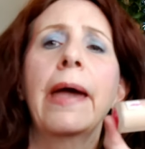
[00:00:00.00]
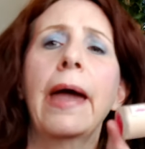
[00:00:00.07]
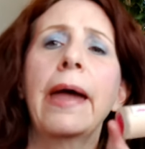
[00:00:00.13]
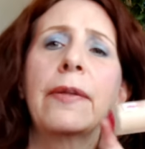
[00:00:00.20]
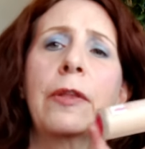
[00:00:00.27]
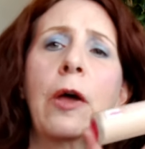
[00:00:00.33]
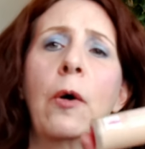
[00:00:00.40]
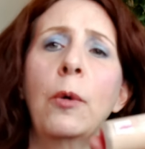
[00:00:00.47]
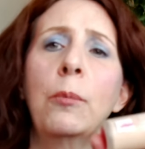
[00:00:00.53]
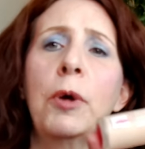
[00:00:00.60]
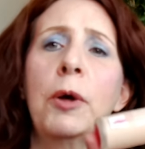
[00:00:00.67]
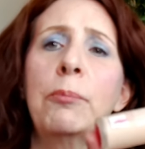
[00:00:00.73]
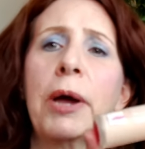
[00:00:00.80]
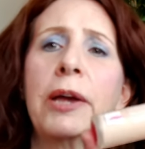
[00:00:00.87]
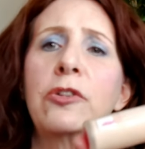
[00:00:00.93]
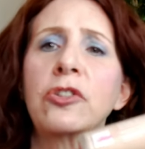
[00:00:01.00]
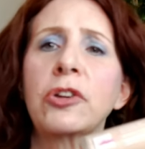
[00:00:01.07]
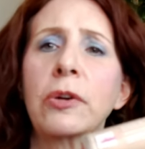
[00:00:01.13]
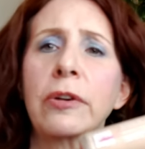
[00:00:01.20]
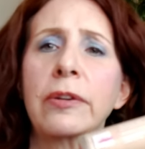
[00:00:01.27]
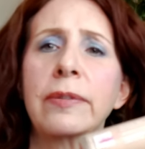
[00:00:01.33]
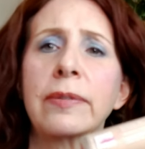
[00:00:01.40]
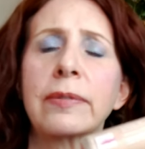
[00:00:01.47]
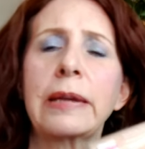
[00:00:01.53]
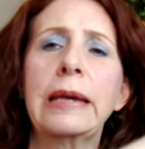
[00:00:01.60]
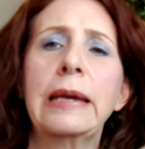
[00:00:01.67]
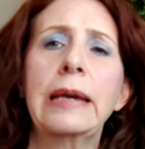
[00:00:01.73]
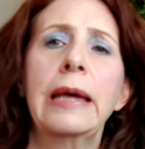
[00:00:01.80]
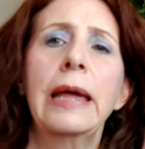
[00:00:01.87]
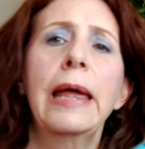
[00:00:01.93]
And the Uoma by Sharon
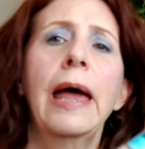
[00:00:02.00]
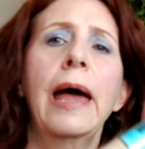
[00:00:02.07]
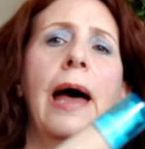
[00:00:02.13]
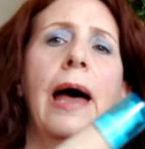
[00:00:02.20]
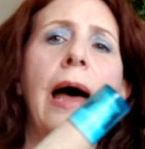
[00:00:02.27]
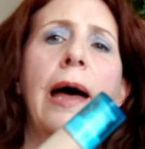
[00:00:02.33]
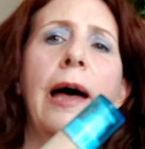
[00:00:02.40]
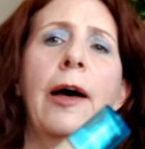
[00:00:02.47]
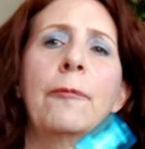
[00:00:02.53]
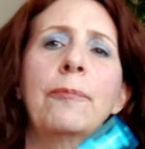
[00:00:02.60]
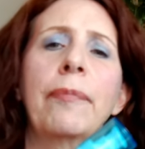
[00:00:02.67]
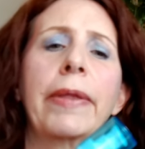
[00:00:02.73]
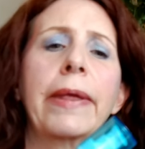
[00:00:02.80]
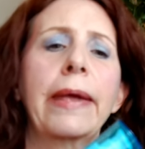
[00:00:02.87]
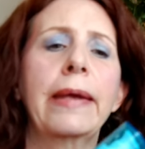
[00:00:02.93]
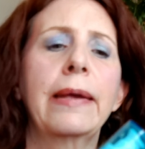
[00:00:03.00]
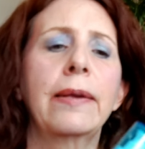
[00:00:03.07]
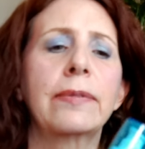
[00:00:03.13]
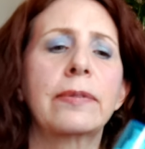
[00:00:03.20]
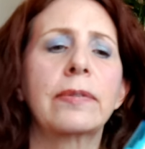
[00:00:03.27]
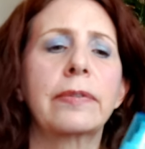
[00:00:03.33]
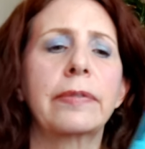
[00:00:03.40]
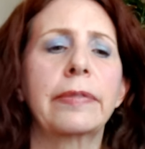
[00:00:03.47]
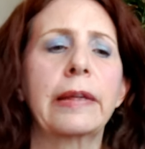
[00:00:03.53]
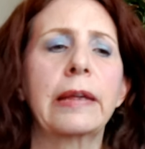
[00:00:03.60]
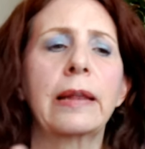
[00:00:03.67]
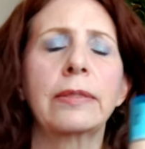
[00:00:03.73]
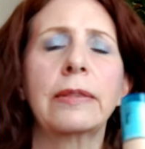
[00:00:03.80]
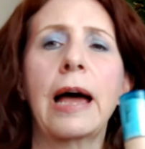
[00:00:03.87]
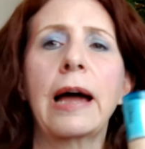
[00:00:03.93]
C um, is
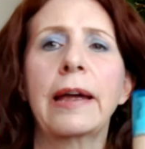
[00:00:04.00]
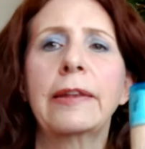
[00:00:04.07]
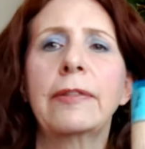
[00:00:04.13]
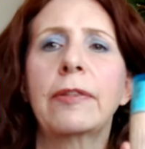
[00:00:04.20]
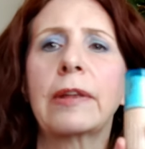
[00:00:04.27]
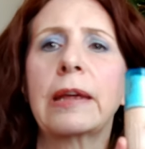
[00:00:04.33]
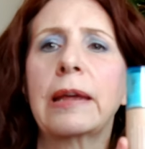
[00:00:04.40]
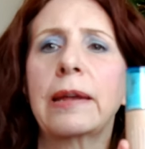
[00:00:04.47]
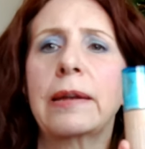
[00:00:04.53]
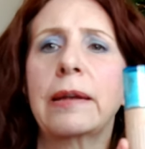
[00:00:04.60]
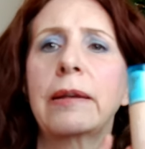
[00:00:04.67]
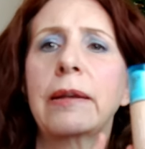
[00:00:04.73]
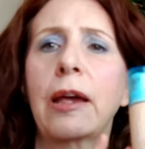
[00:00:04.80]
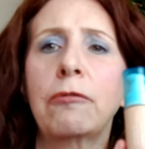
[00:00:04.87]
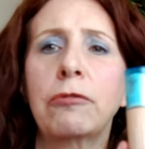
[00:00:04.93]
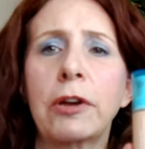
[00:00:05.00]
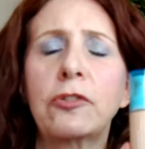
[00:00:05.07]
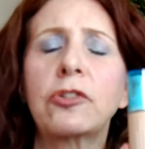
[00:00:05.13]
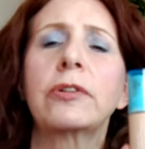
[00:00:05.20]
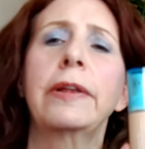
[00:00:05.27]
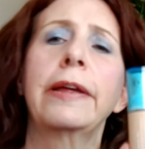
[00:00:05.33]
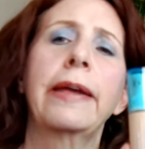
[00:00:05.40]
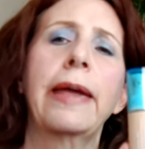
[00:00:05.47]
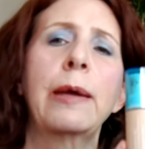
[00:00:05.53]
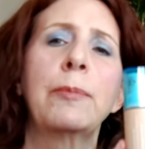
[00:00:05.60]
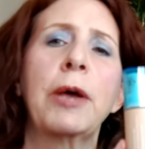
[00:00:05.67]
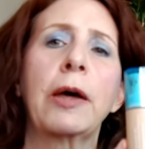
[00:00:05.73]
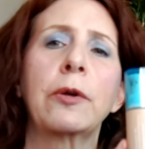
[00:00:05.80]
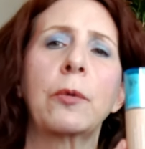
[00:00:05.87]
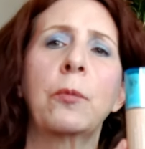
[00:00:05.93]
the line that originally came
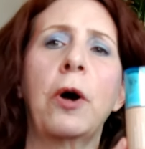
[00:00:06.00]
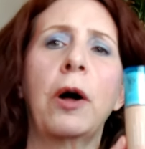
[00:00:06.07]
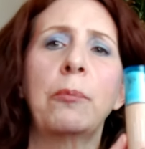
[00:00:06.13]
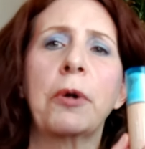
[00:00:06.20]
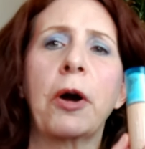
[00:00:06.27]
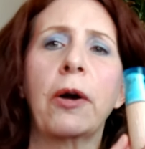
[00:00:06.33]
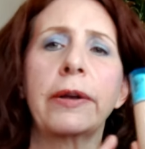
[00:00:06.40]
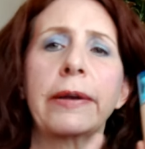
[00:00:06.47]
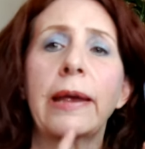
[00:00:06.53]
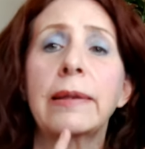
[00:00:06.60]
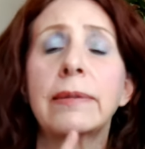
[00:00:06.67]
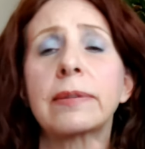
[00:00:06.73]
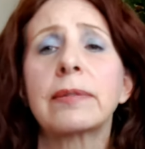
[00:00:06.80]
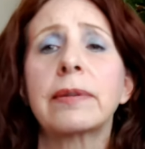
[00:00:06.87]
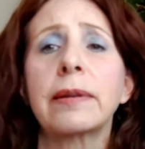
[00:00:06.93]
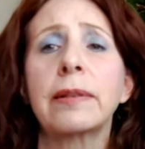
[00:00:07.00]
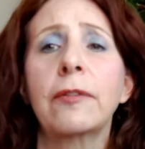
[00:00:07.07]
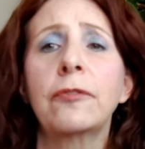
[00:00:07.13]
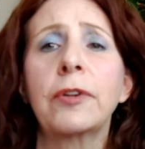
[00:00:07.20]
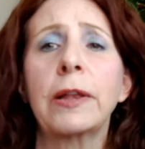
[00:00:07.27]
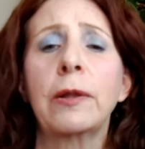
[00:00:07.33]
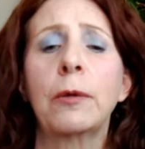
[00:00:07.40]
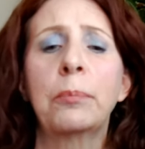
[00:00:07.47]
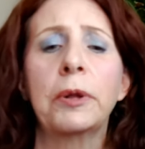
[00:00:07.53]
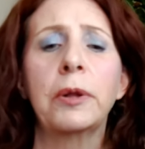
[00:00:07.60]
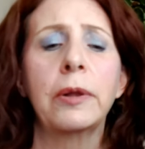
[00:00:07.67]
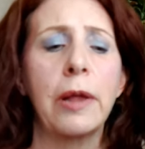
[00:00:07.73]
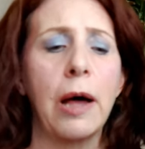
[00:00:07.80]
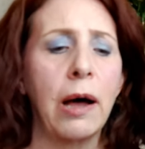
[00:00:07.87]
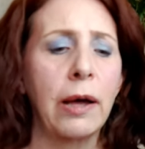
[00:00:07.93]
out in Walmart. It's still
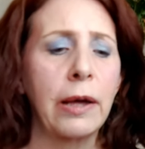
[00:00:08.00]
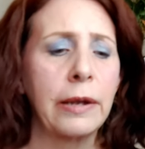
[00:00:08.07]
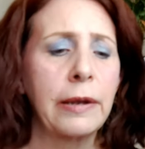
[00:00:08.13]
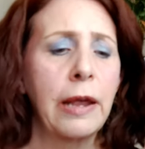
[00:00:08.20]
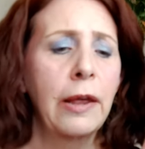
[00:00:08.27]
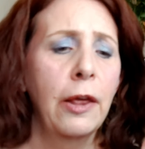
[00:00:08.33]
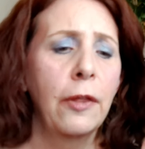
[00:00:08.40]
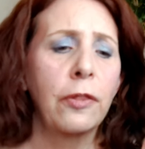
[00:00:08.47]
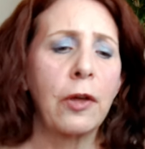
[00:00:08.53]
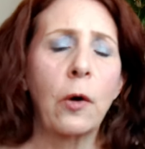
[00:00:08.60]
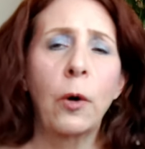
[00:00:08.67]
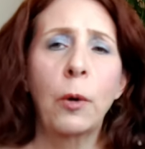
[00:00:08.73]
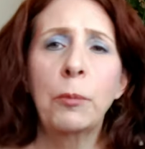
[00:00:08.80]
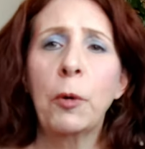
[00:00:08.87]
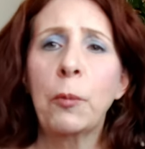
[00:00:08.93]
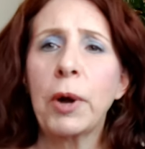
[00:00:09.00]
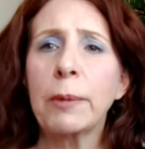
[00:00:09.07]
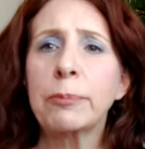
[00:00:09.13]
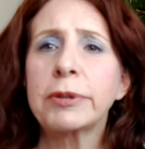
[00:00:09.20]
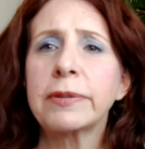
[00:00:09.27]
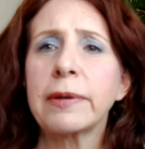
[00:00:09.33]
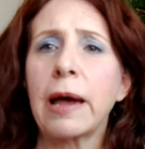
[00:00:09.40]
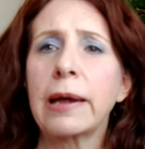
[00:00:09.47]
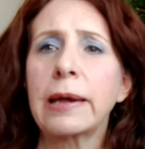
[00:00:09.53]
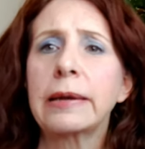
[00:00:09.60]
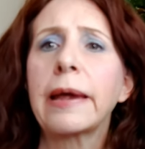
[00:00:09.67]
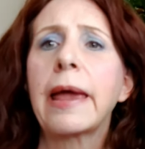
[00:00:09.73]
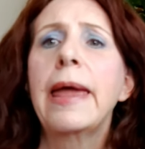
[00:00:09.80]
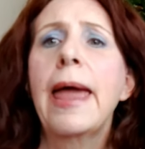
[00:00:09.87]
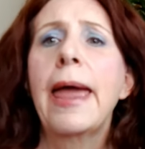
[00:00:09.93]
available on the Uoma
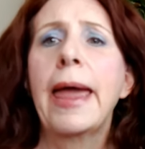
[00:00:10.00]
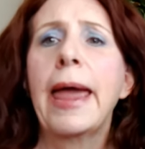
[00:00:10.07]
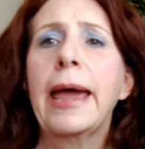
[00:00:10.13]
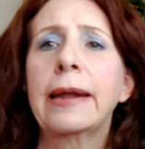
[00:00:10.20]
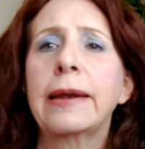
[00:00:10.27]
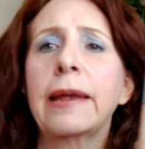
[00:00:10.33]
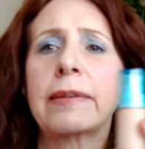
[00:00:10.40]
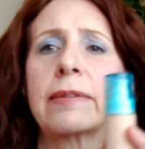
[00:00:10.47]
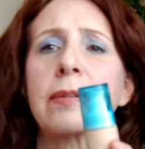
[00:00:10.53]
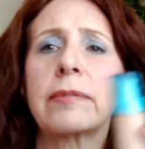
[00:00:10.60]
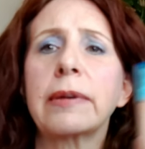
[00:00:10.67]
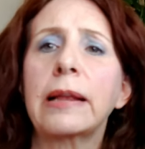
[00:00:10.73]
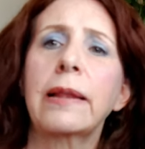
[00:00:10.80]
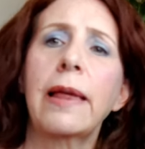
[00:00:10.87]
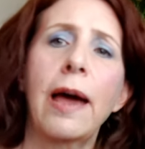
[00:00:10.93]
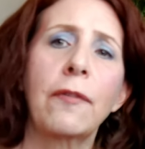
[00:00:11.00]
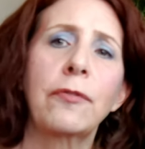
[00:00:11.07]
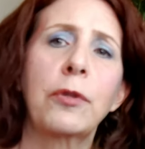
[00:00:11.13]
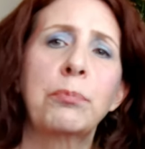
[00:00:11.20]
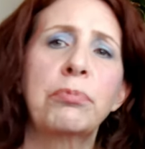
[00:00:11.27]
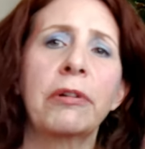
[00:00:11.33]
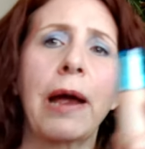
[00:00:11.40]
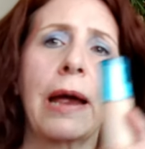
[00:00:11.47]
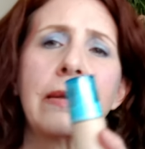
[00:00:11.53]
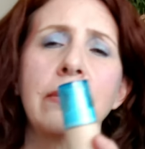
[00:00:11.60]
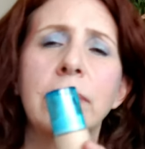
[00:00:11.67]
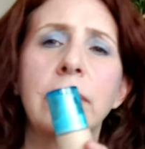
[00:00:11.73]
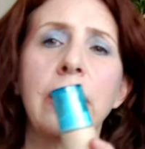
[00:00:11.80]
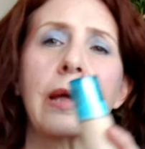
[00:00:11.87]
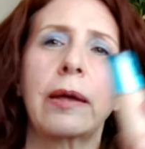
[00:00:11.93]
website, and it still has the
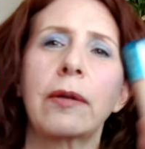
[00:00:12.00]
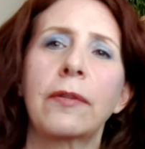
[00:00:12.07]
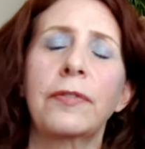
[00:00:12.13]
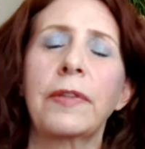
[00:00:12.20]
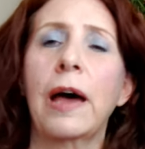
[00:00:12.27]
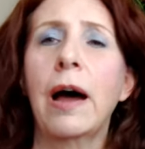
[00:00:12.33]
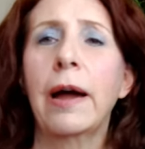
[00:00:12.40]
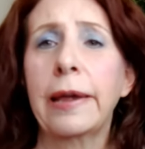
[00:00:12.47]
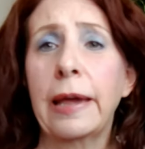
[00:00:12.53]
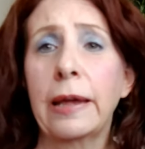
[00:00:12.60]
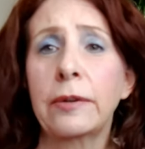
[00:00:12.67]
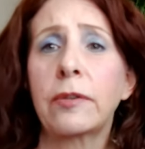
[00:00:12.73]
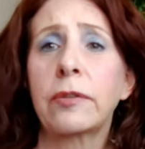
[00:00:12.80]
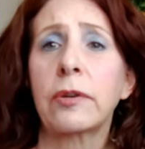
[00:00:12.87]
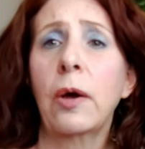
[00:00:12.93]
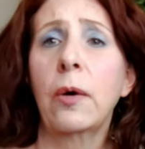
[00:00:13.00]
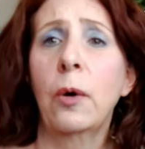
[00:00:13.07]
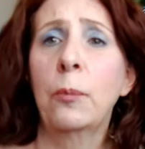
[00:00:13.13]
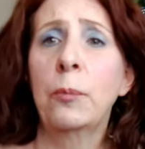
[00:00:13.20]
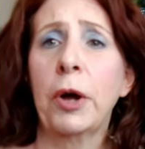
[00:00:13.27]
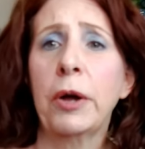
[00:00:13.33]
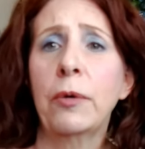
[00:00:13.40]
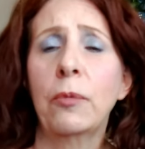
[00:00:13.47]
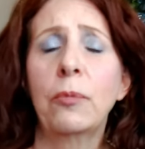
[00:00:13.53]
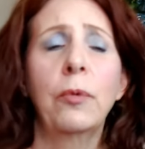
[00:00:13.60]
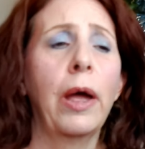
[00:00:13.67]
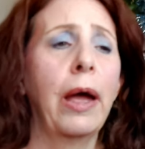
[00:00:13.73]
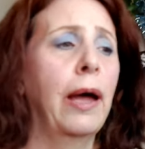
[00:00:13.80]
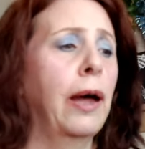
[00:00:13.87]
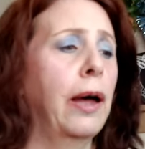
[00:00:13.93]
price of the high end Uoma
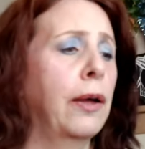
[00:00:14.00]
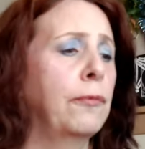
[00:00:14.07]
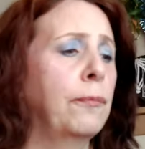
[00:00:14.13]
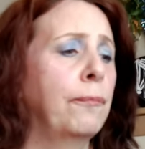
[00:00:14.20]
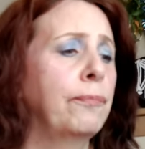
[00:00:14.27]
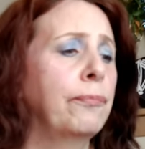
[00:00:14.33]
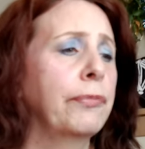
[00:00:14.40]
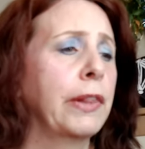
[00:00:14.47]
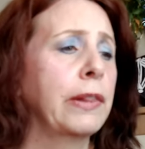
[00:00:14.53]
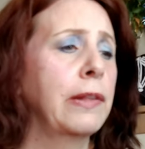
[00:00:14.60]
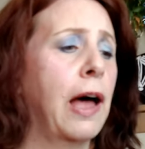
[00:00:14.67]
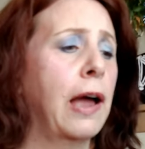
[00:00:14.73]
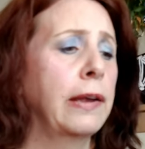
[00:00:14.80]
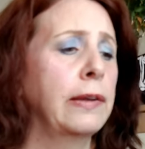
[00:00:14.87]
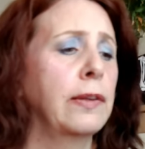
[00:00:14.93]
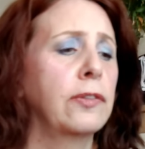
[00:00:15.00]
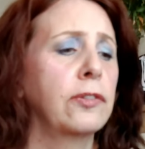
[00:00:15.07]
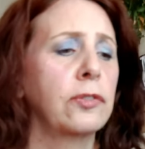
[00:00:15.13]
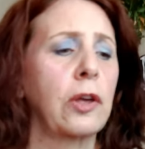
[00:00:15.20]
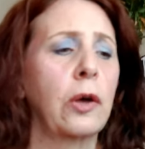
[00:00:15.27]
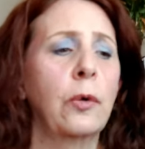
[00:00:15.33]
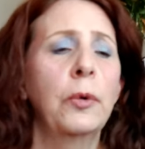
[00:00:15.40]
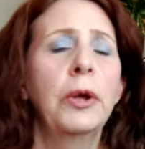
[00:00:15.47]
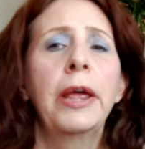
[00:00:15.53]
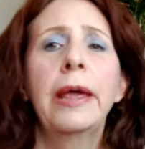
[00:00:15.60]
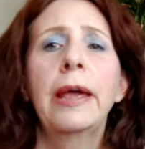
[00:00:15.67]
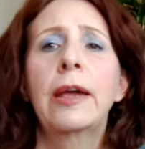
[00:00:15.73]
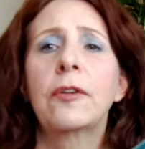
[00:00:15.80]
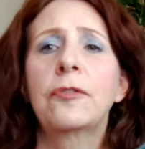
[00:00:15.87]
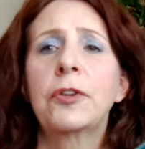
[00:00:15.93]
um, line. So
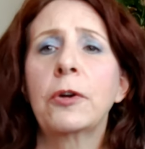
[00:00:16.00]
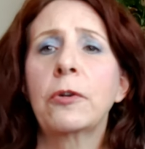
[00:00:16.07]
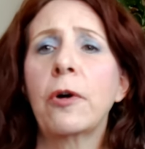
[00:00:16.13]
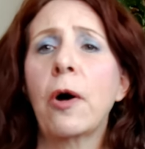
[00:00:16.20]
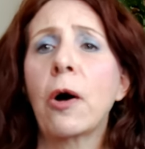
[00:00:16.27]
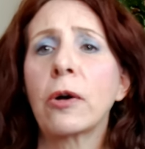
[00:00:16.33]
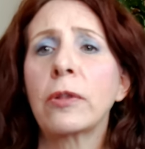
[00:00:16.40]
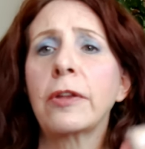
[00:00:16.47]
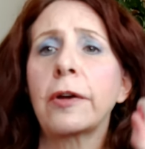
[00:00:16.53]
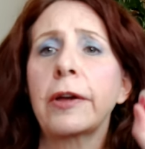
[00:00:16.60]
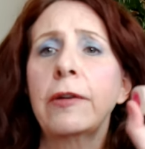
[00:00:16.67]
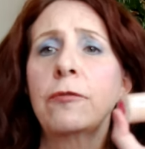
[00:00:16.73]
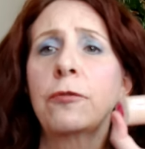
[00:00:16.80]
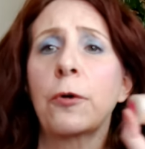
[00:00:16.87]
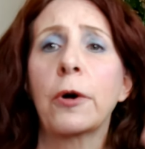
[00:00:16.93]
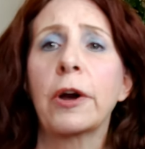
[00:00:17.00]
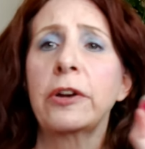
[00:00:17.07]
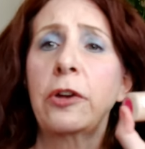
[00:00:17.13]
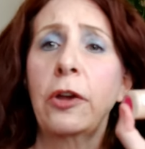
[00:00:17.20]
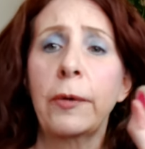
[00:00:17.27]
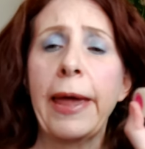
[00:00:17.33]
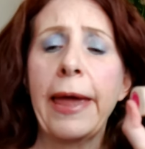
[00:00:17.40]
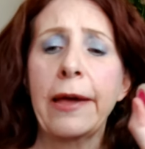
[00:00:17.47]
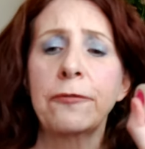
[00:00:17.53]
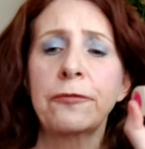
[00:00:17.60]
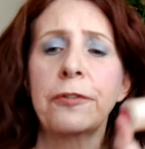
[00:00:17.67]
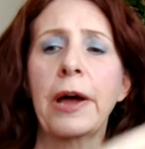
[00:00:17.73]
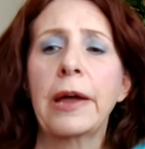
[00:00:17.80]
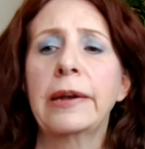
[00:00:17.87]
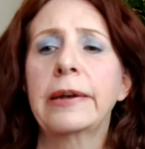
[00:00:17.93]
if you are looking for it, you can
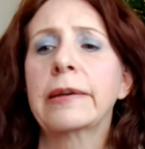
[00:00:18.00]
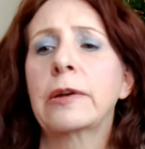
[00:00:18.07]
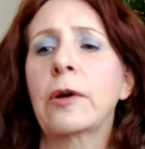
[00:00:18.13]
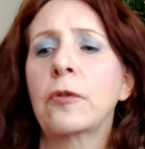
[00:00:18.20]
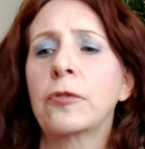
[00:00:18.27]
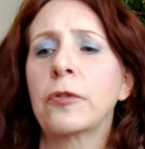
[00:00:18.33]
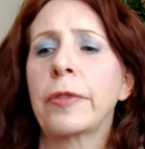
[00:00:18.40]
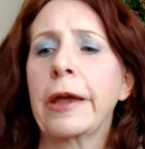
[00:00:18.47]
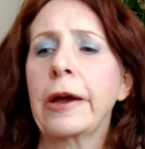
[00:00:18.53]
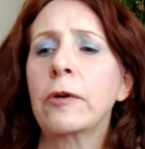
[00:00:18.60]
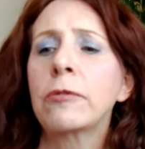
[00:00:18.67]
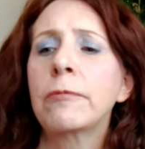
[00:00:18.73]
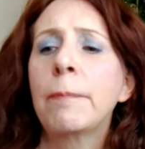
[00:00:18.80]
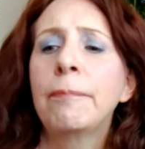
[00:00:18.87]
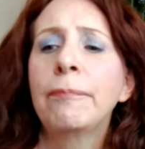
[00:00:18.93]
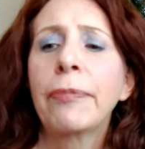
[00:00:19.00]
find it over there.